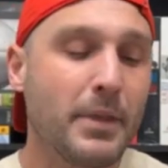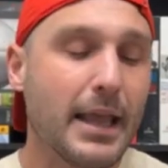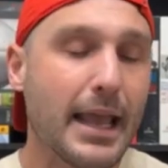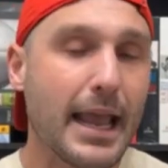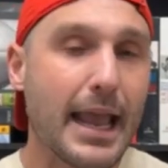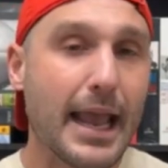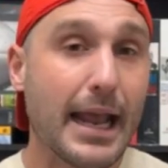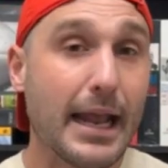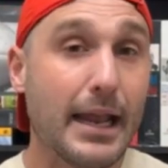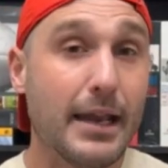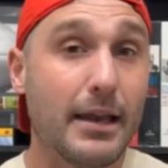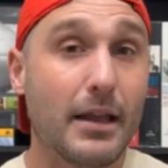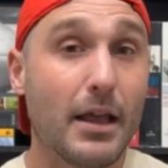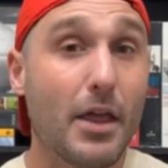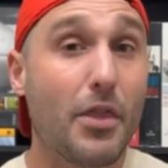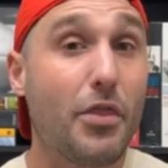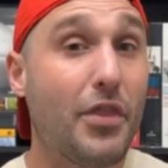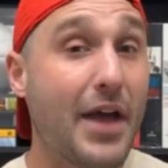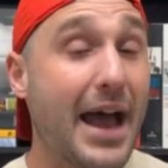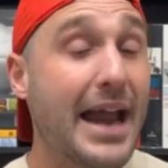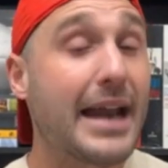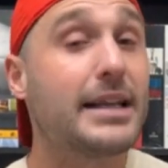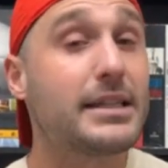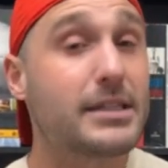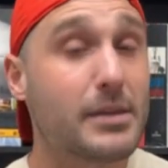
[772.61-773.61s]
And
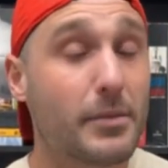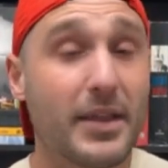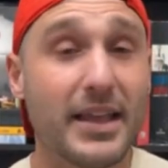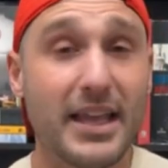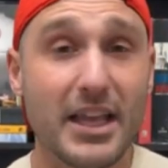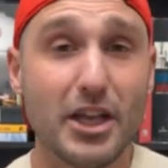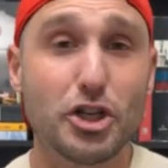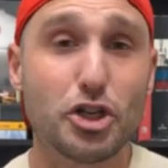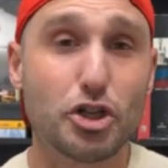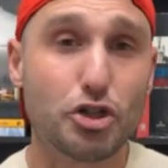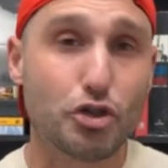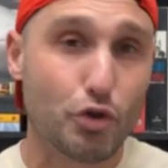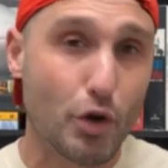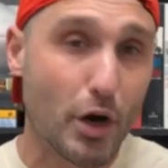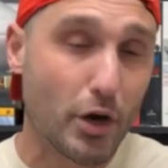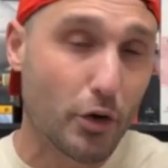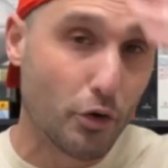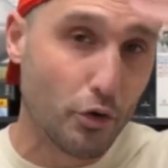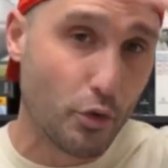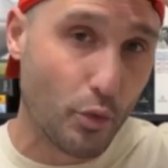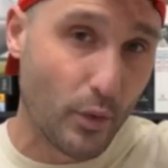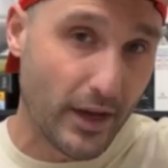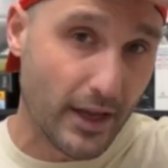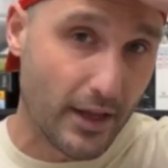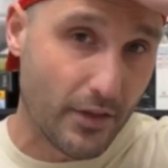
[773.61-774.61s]
that is something he struggled
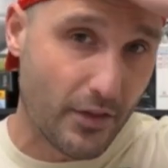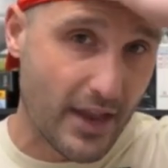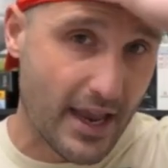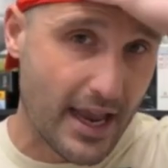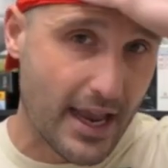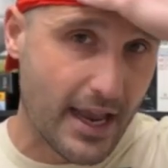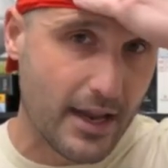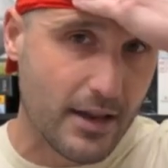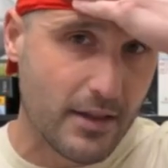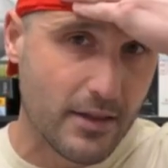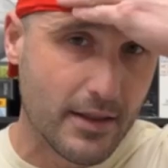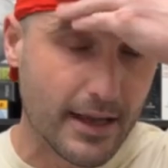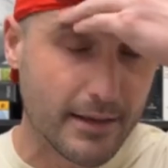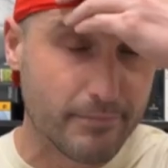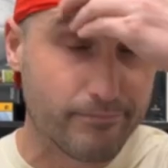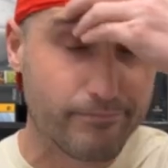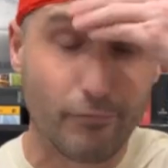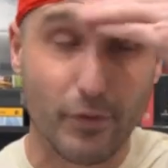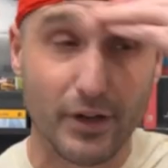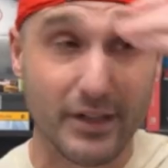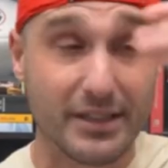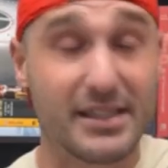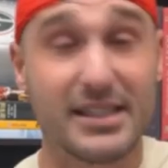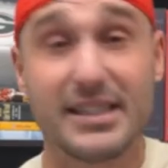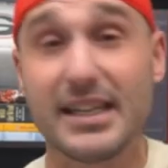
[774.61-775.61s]
with in
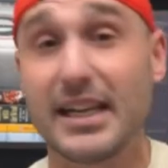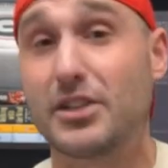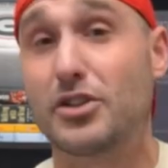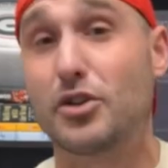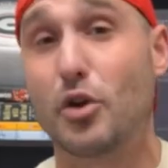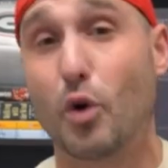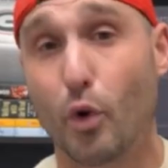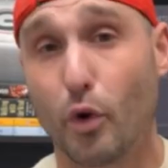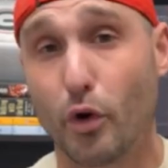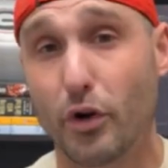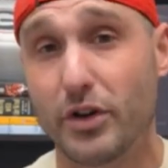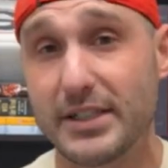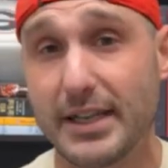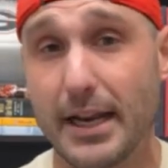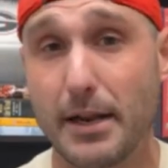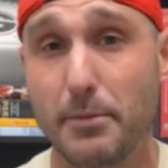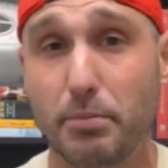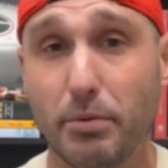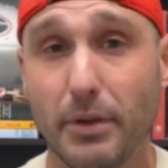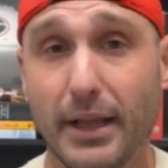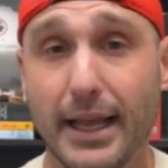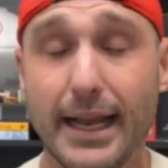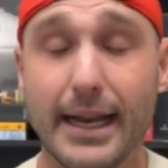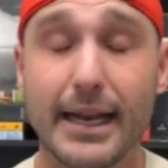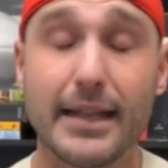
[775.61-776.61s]
that, 6 quarters that he
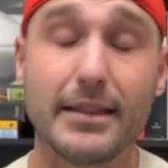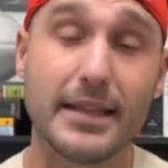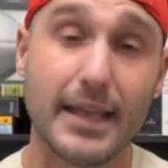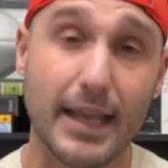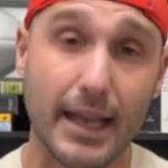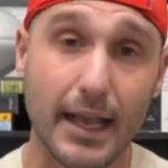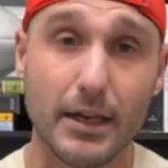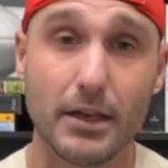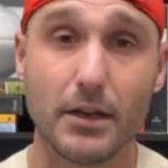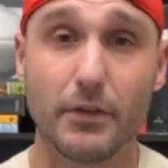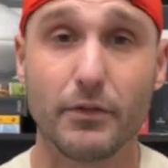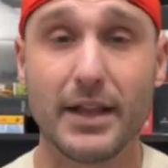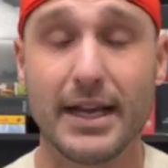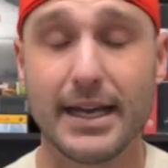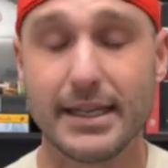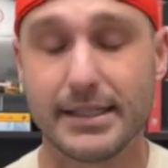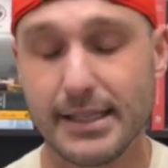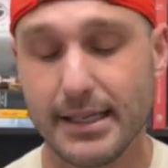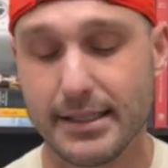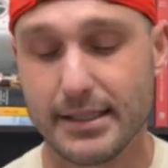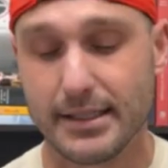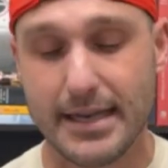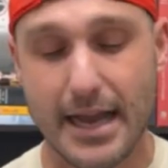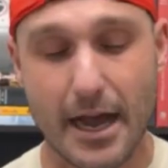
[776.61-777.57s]
played at the end of last season.